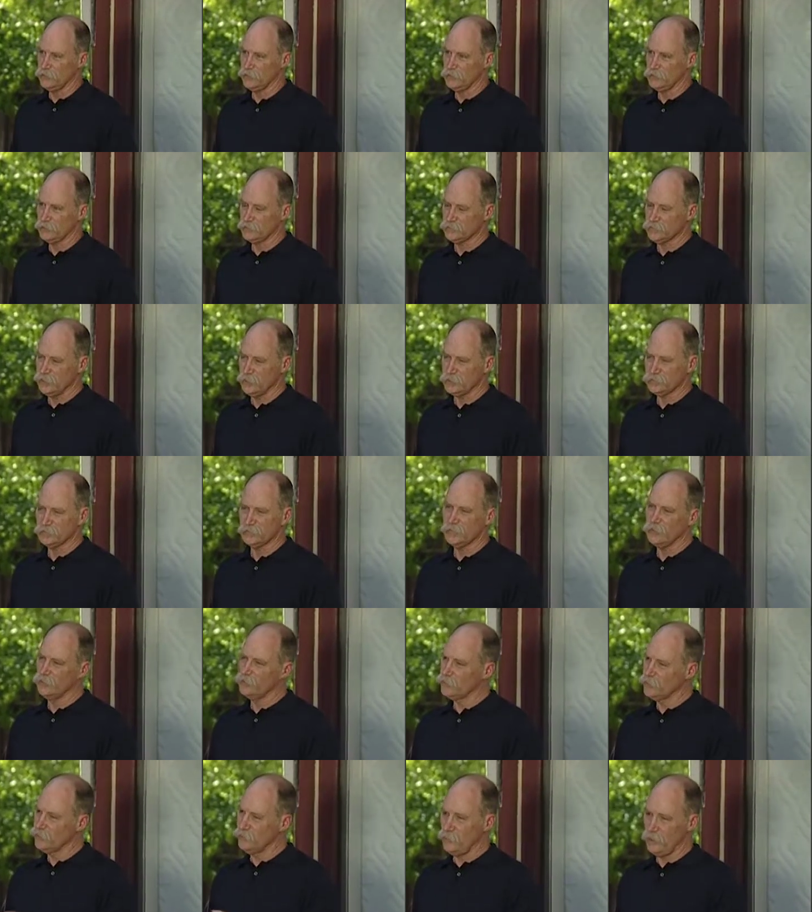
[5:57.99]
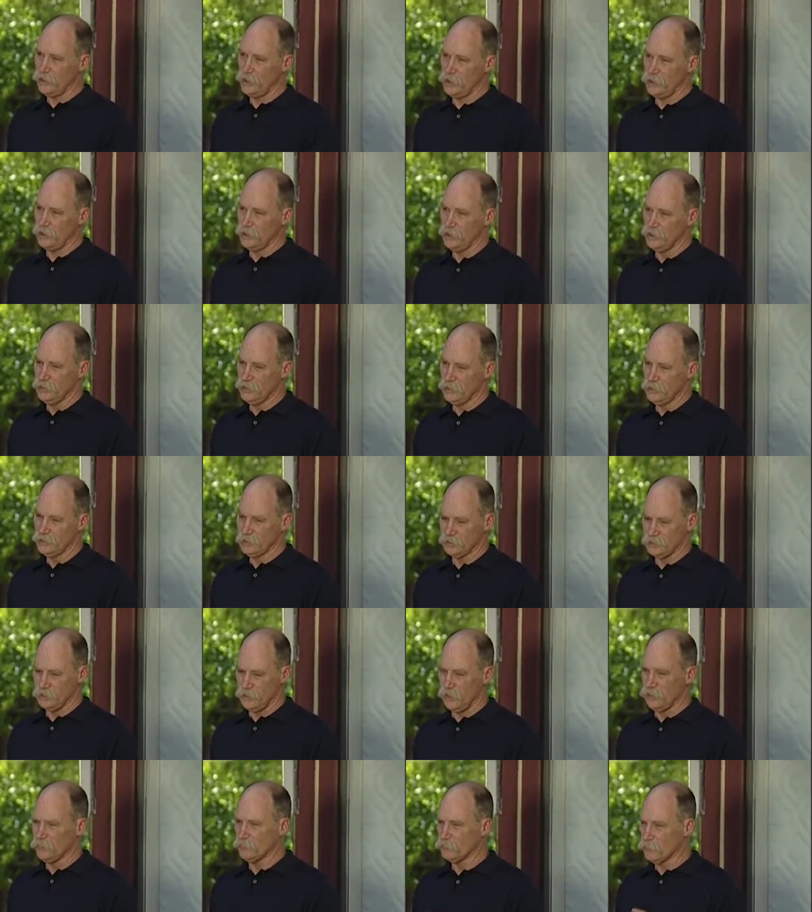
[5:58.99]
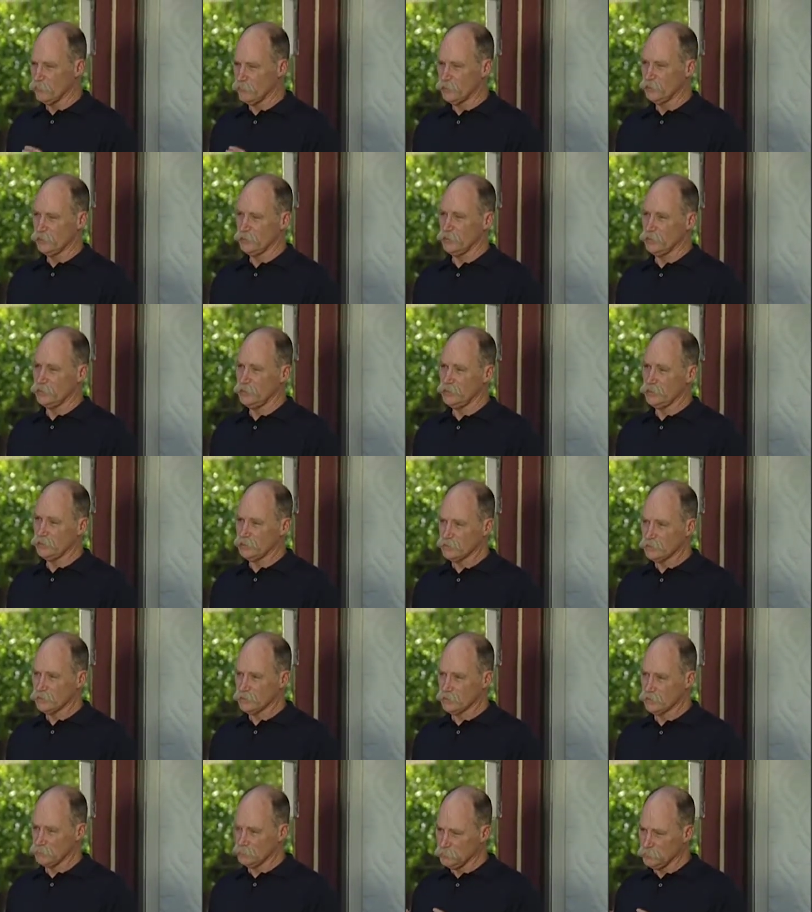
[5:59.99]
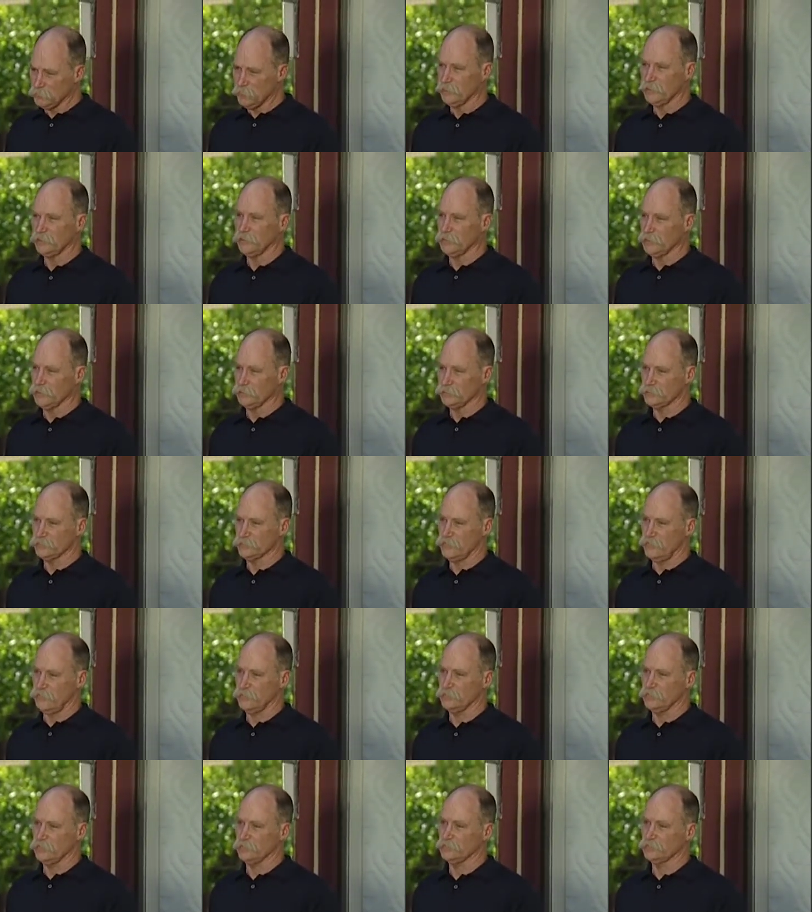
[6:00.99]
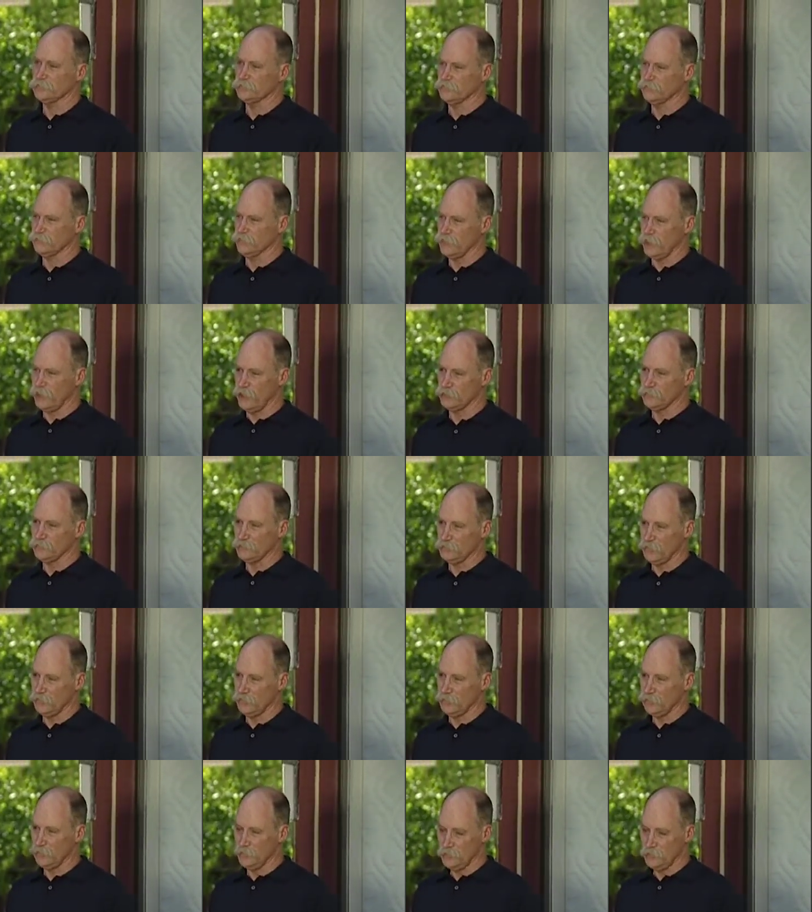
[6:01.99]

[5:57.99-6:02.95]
That's the only way that they really completely understand it, is if you're out there